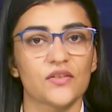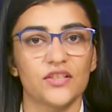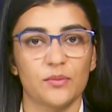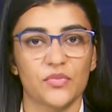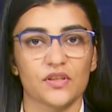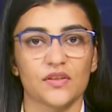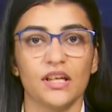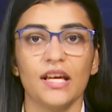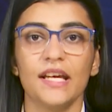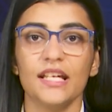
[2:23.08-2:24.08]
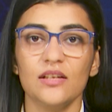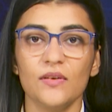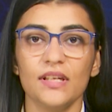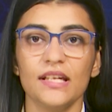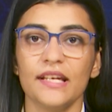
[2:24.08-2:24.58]
receptors.
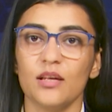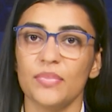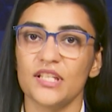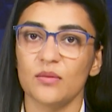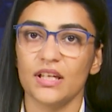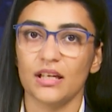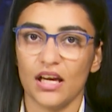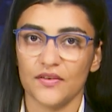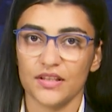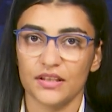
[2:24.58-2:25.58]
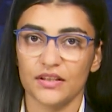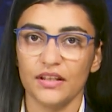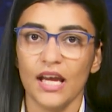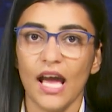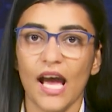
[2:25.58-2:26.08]
Even in an epidemic last year
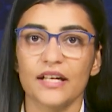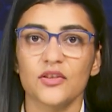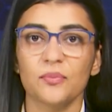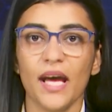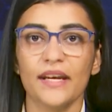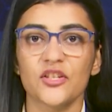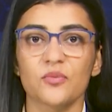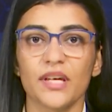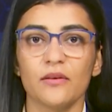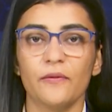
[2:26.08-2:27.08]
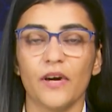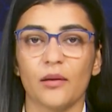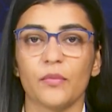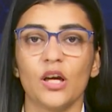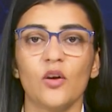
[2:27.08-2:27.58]
at a Spanish mink
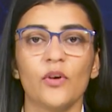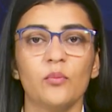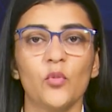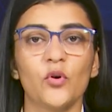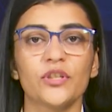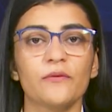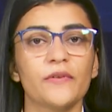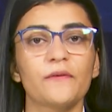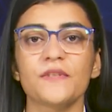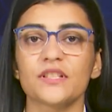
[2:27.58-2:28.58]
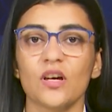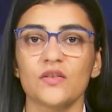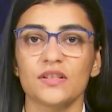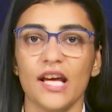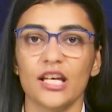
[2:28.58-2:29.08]
farm, when more than
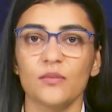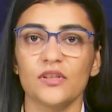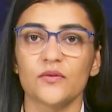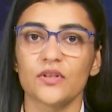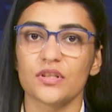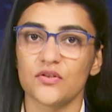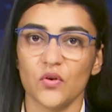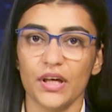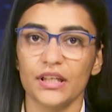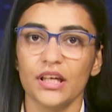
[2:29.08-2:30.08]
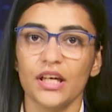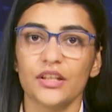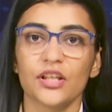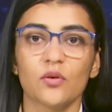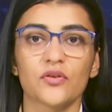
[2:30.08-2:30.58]
50,000 animals were destroyed,
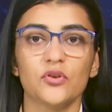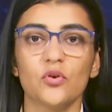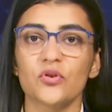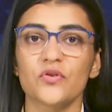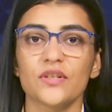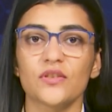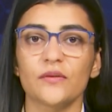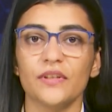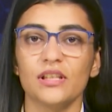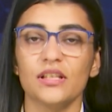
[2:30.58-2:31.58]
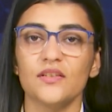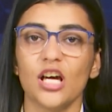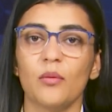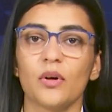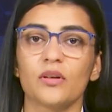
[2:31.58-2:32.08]
there was no trace of illness
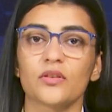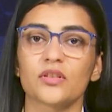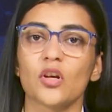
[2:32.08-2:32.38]
amongst